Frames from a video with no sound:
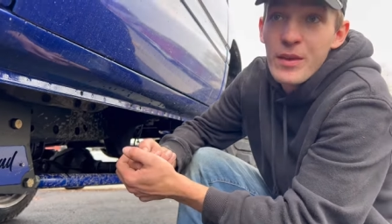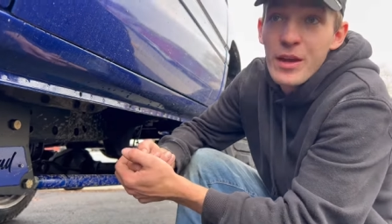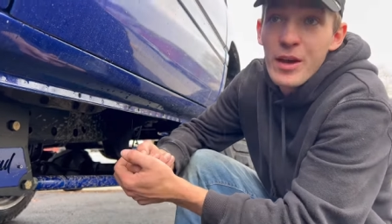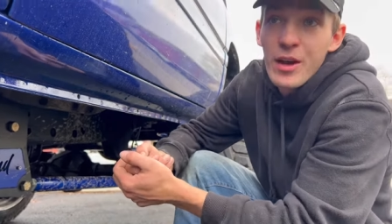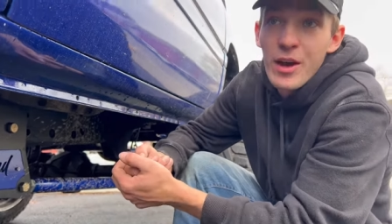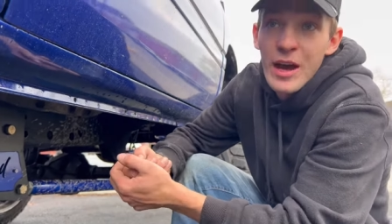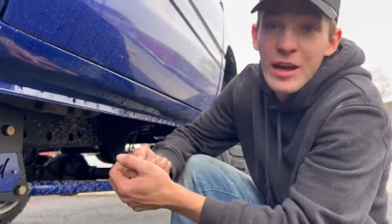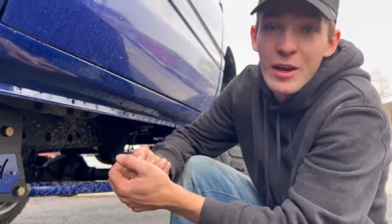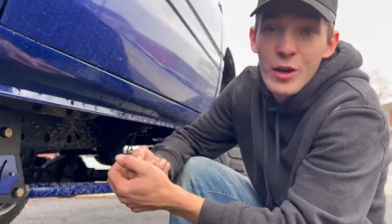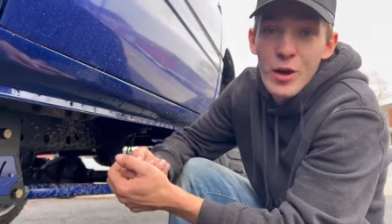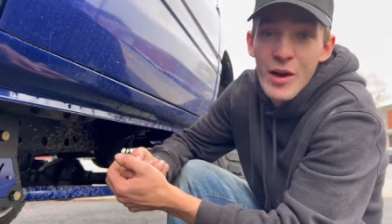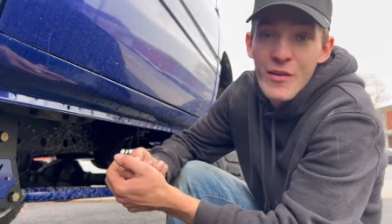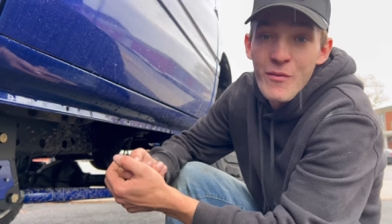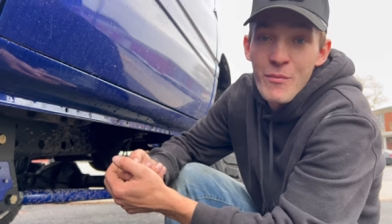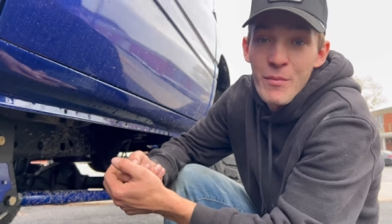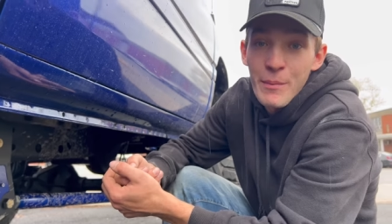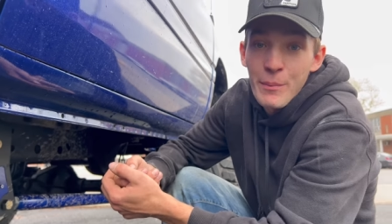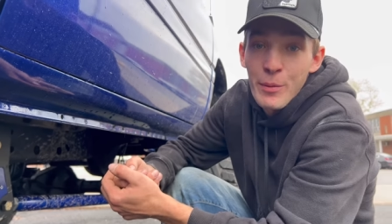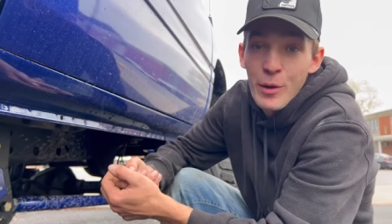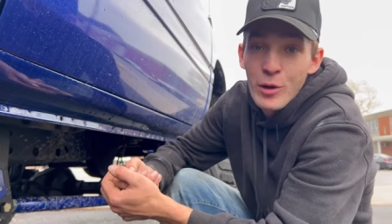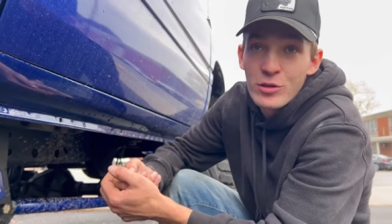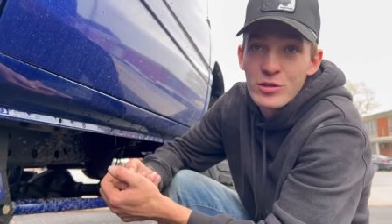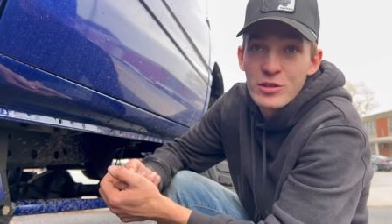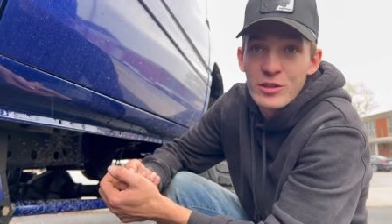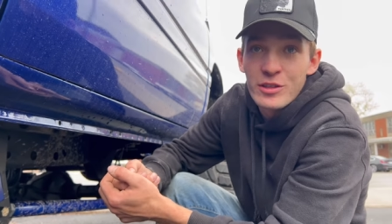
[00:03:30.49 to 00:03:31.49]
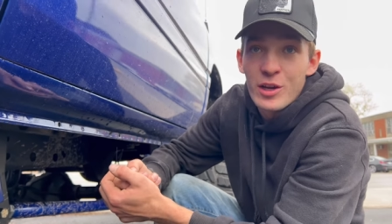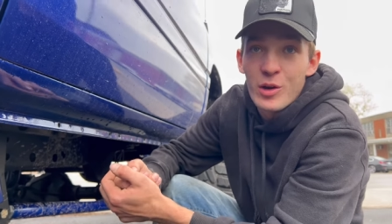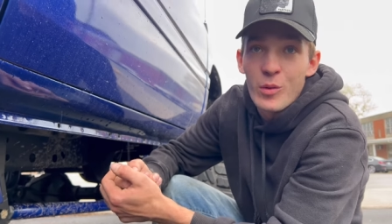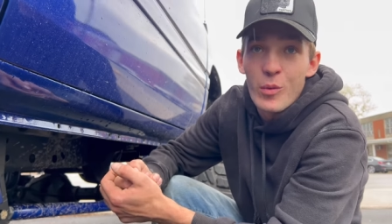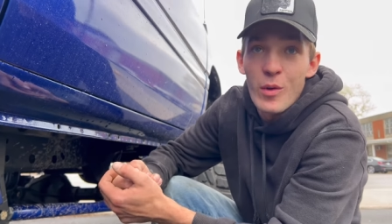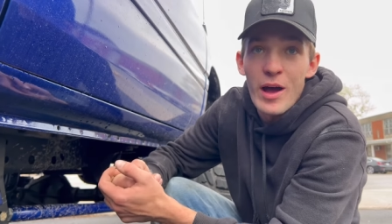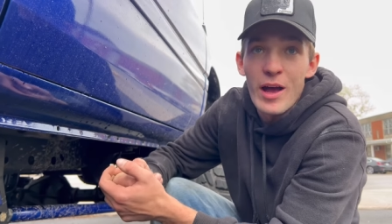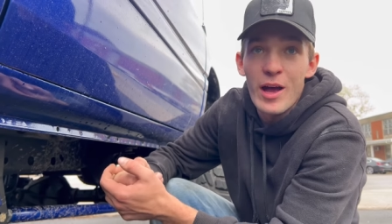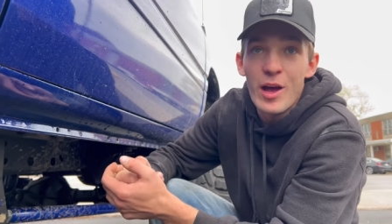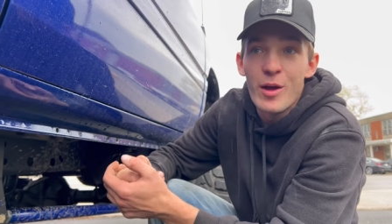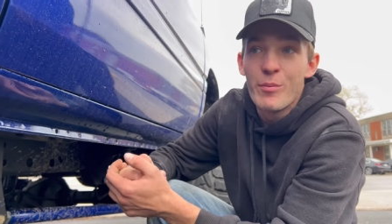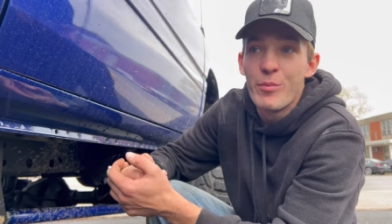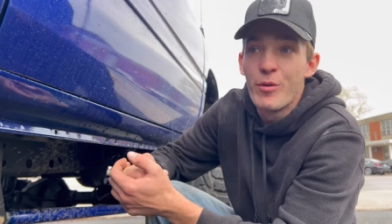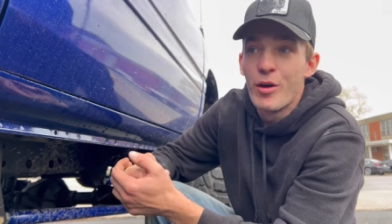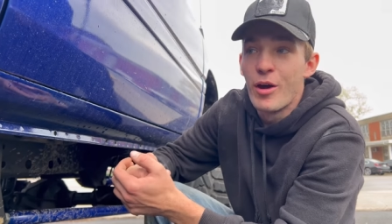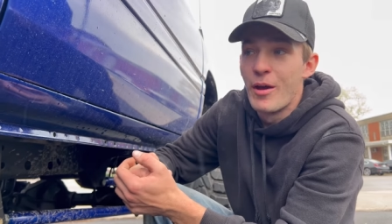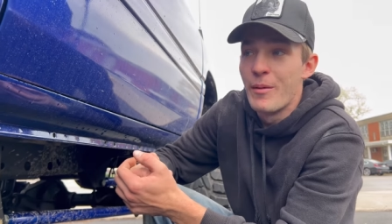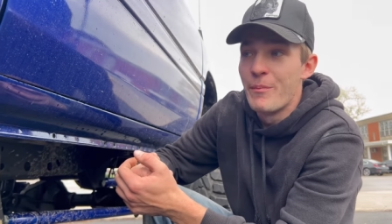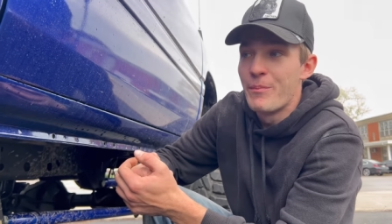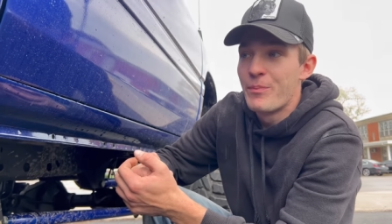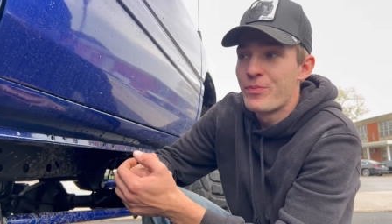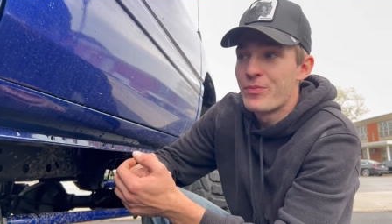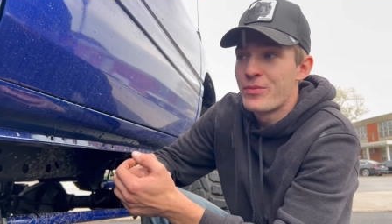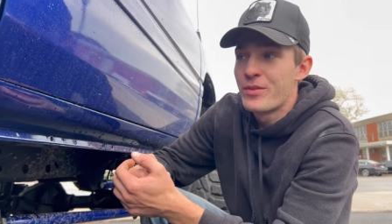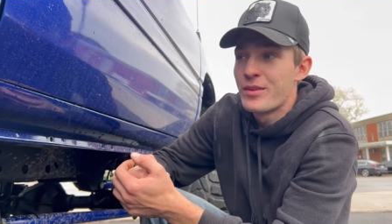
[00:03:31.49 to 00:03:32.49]
I know I haven't been posting in a while, but
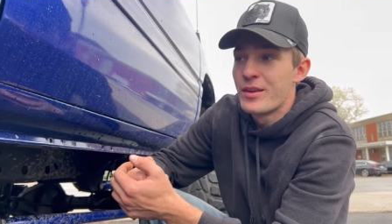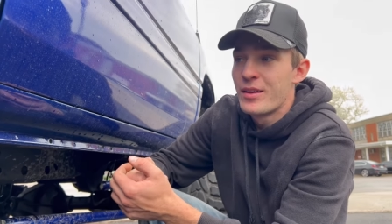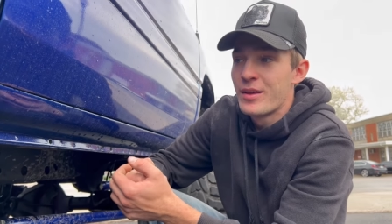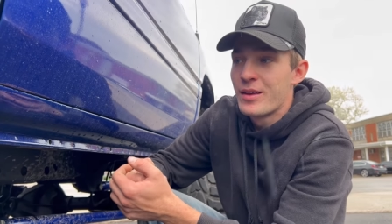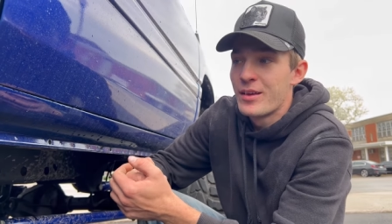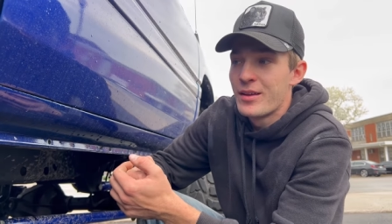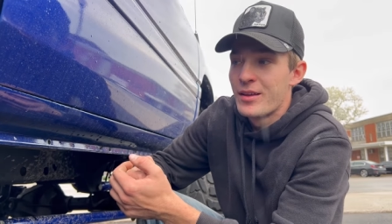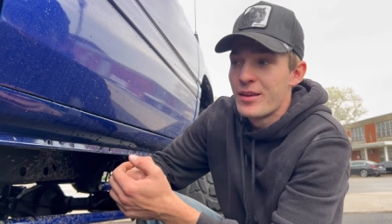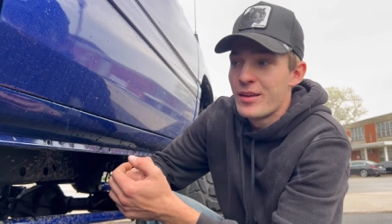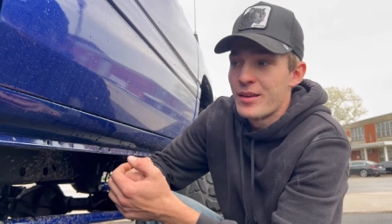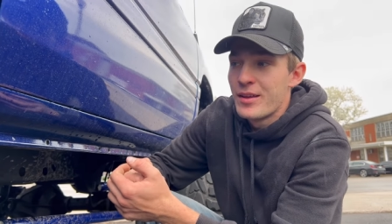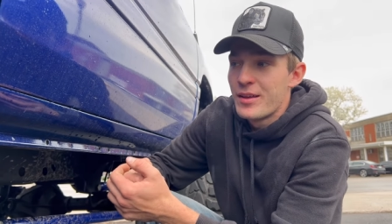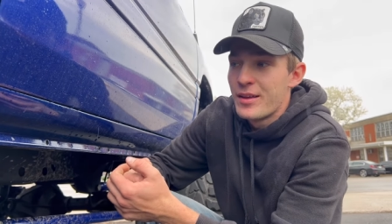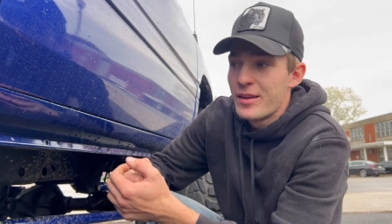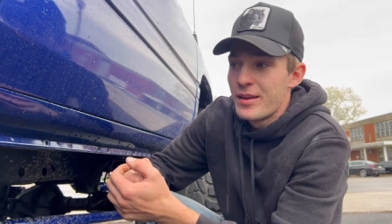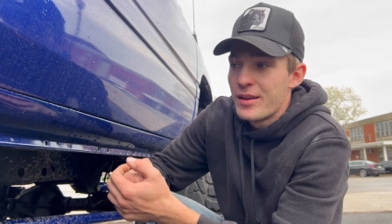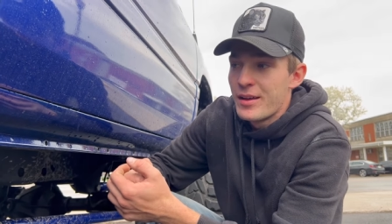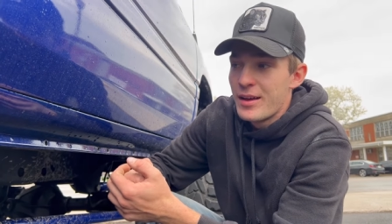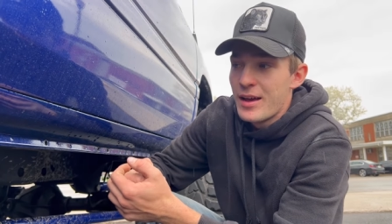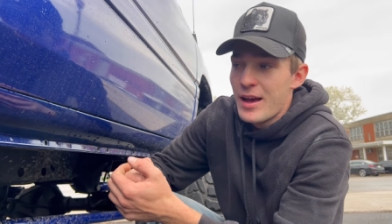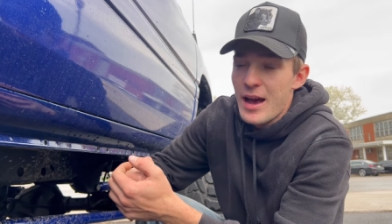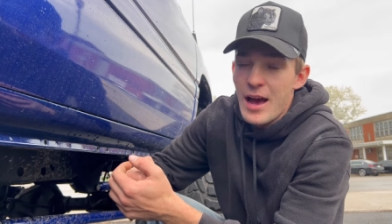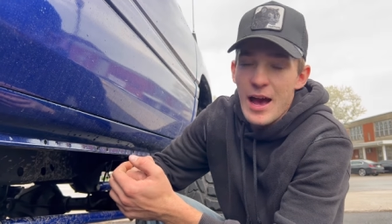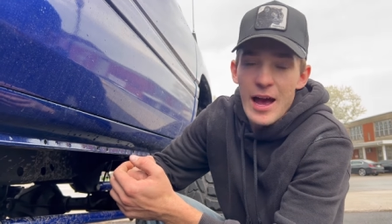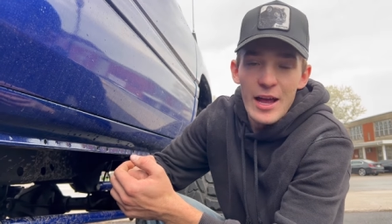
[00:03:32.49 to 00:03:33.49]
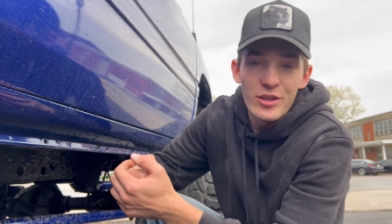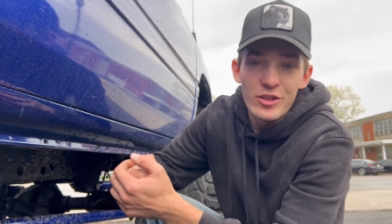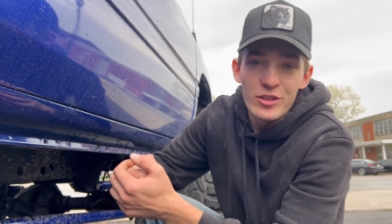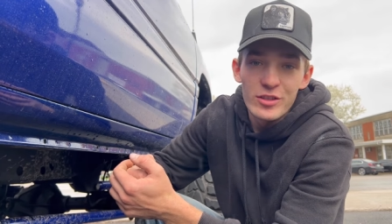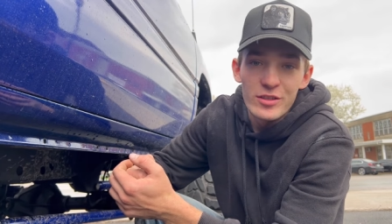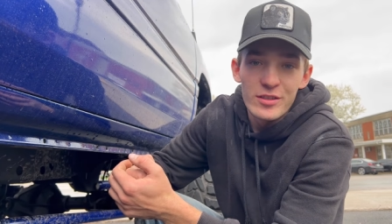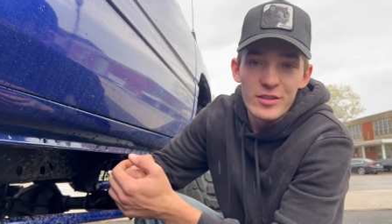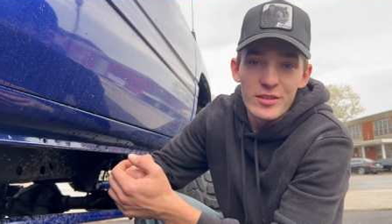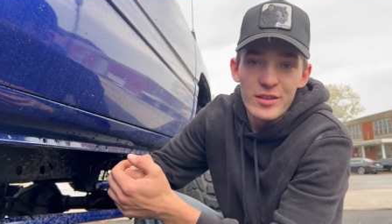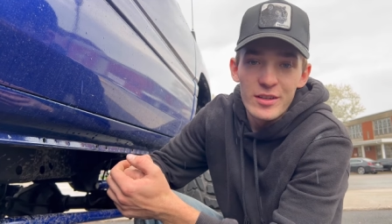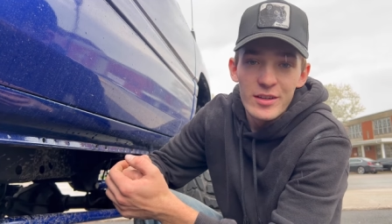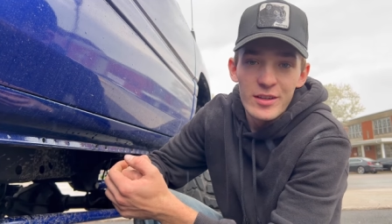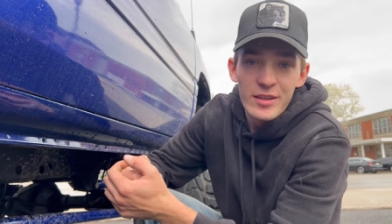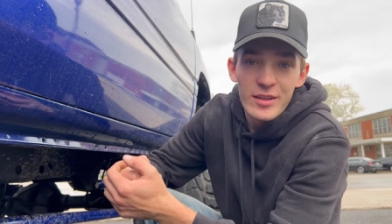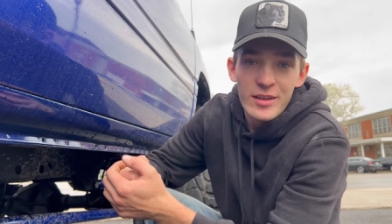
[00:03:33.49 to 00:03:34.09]
I just,